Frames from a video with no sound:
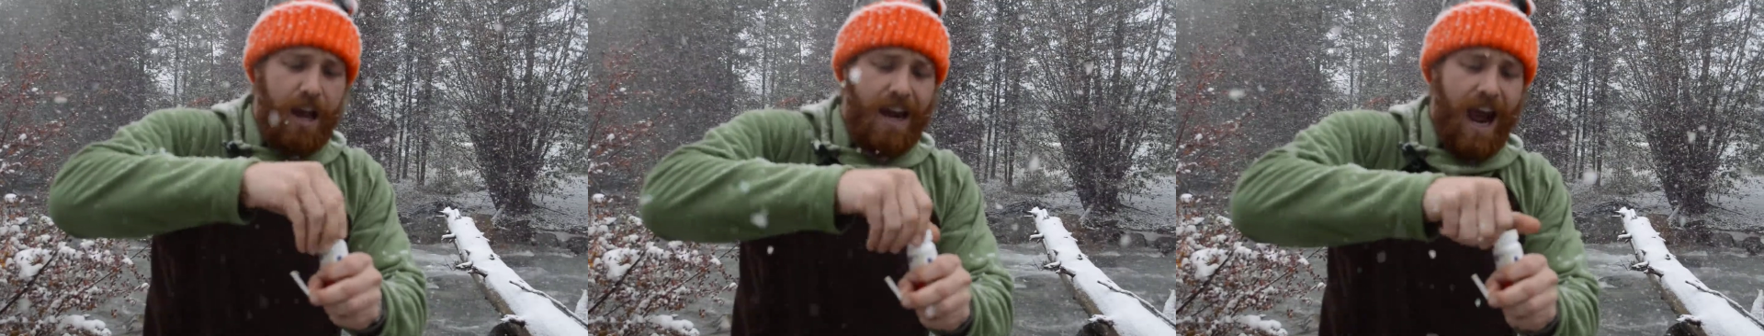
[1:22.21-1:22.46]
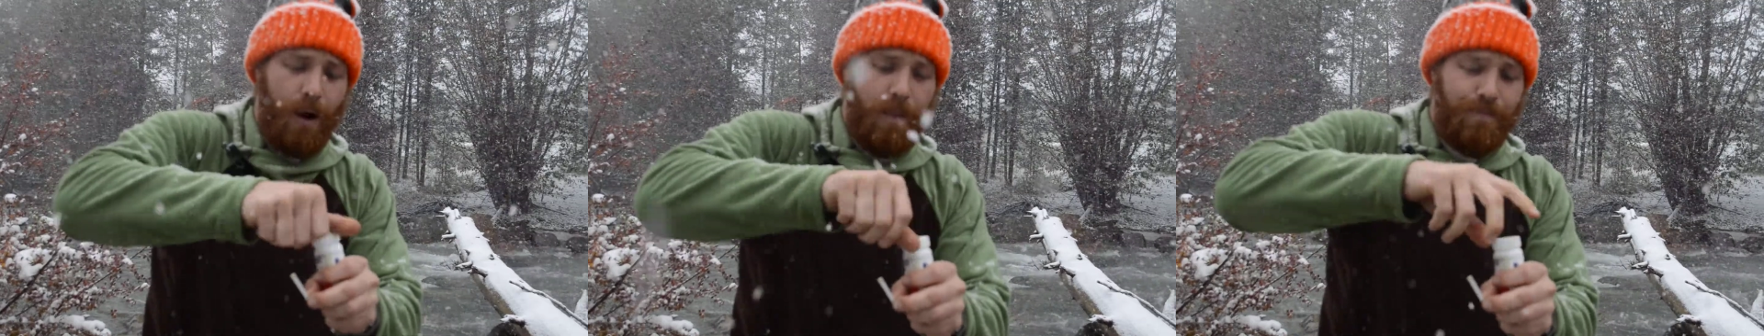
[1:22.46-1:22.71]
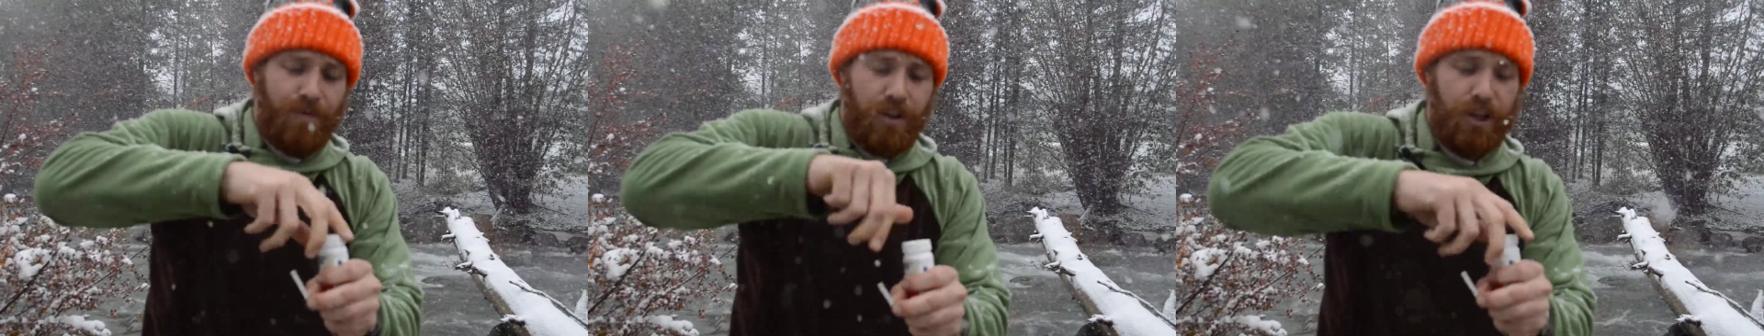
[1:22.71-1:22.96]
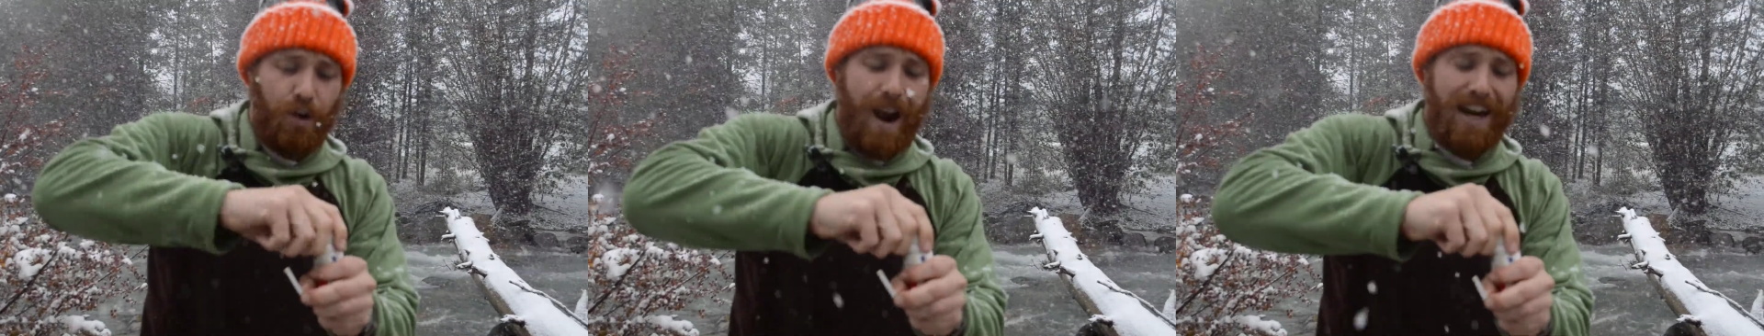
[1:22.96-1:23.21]
Now,
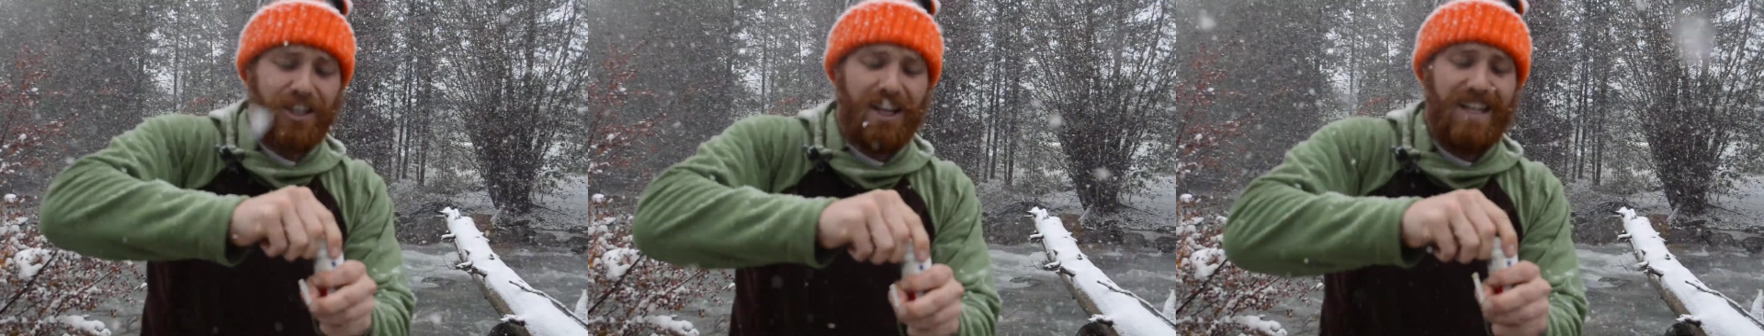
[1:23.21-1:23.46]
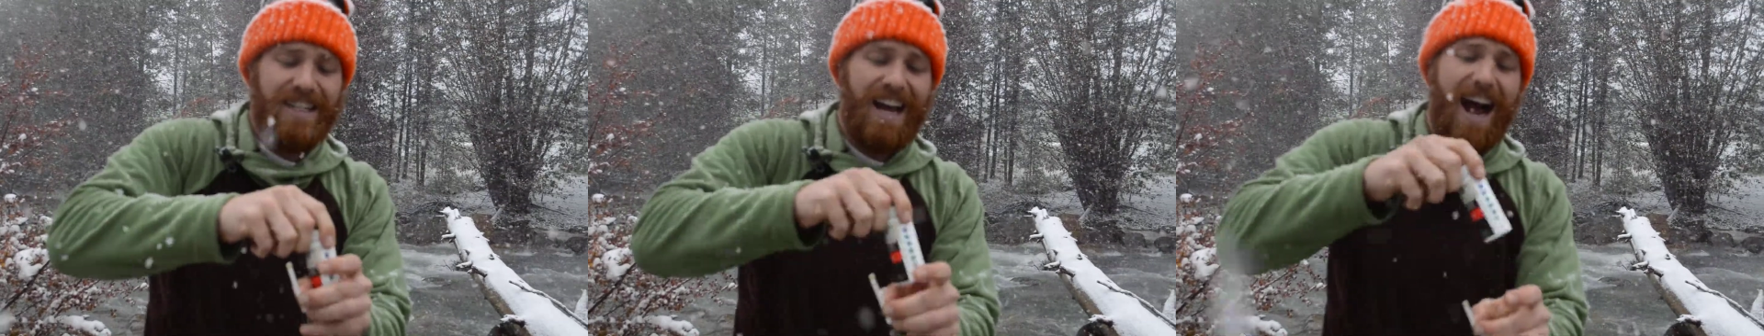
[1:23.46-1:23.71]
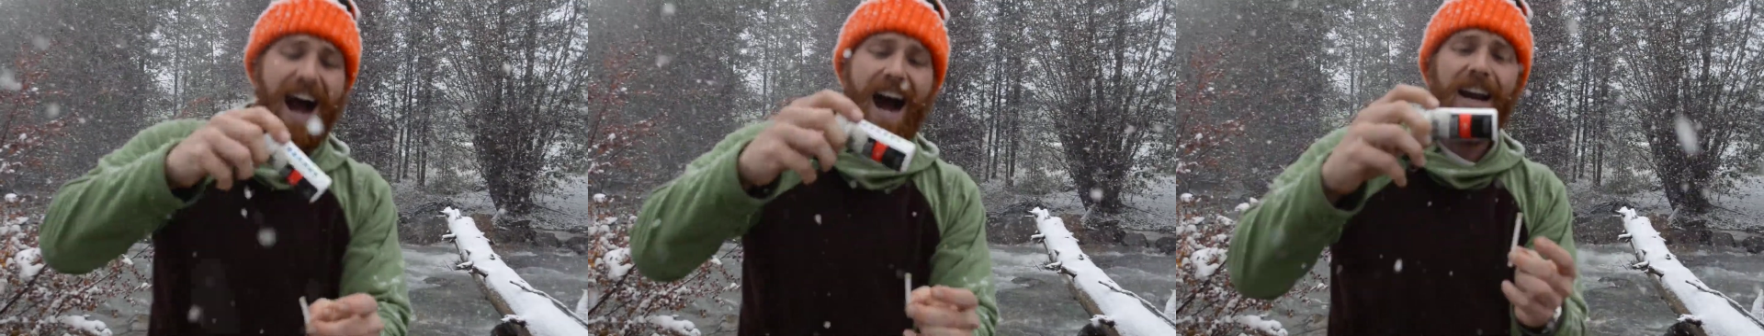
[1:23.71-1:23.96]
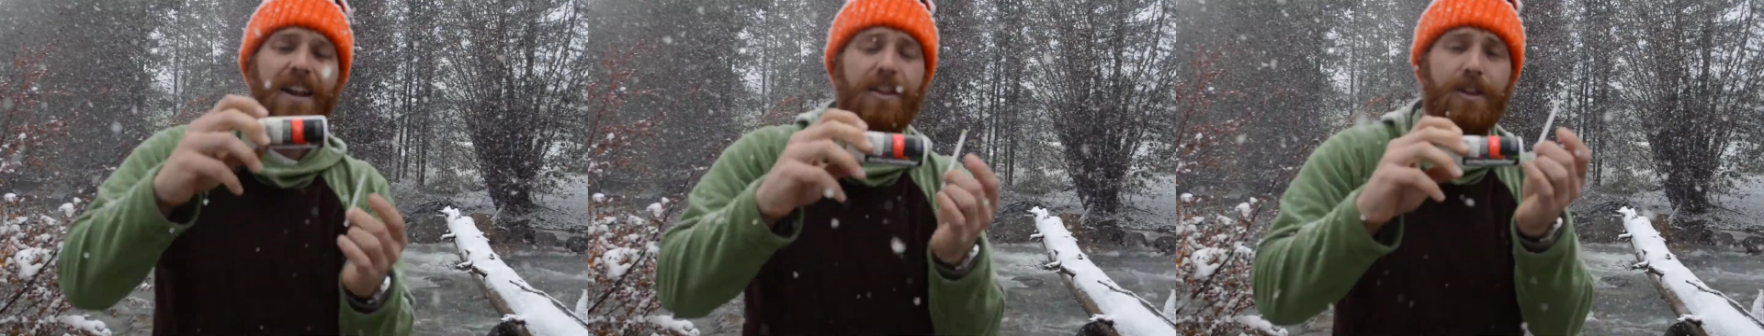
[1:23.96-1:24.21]
the directions
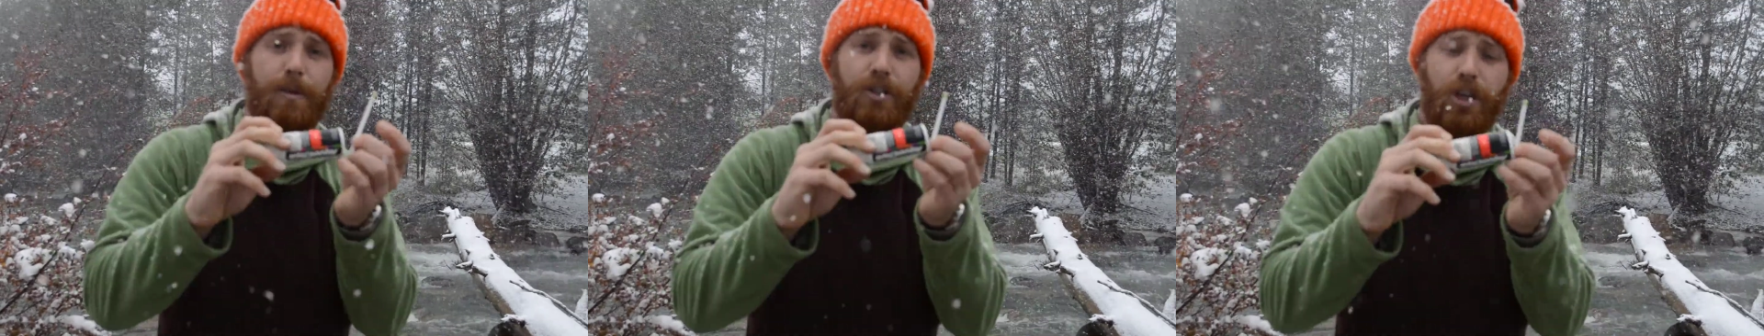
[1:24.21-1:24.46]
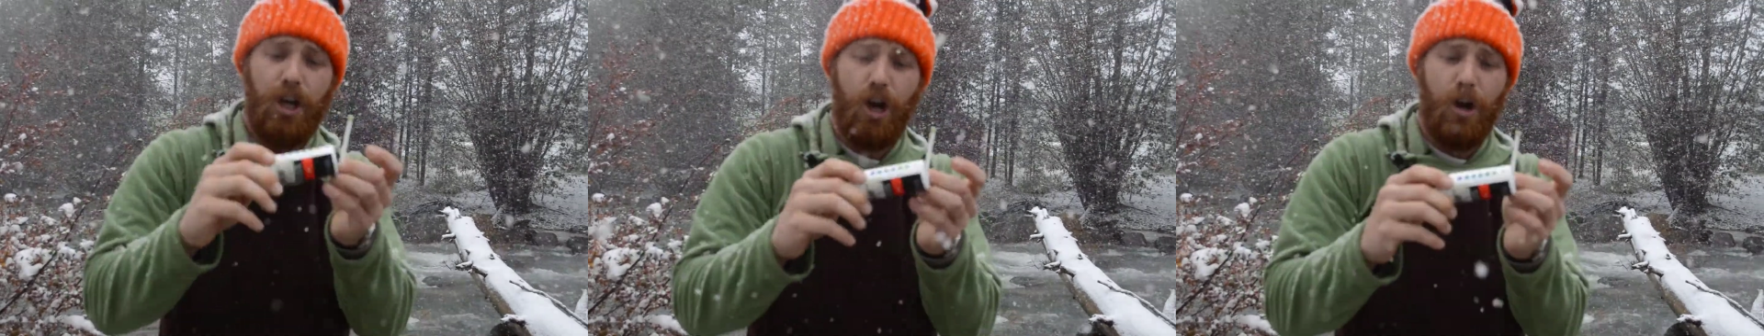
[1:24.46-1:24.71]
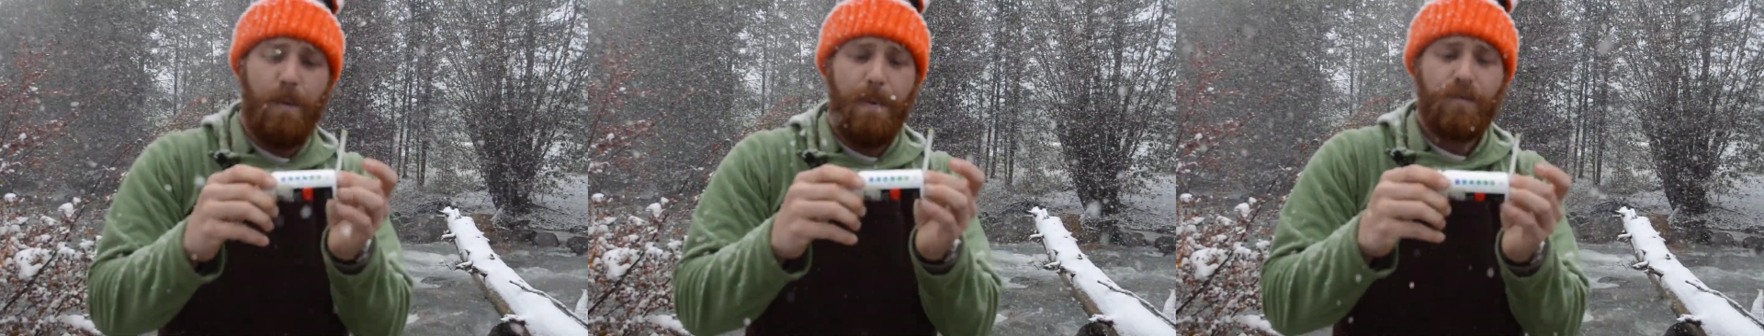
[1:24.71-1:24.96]
on the tube,